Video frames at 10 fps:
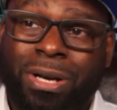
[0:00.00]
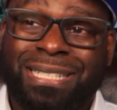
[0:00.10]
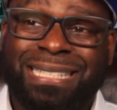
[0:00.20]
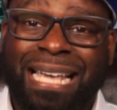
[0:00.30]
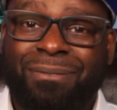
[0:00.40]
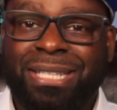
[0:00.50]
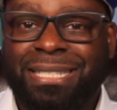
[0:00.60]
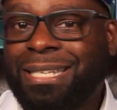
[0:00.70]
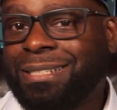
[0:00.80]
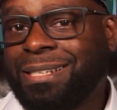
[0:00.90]
is
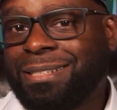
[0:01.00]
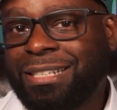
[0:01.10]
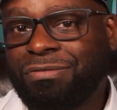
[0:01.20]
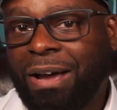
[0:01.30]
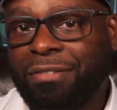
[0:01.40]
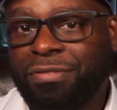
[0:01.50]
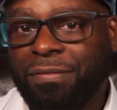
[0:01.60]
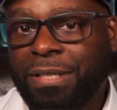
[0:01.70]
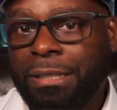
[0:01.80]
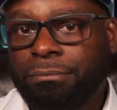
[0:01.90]

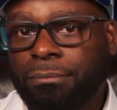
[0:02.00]
$766,550.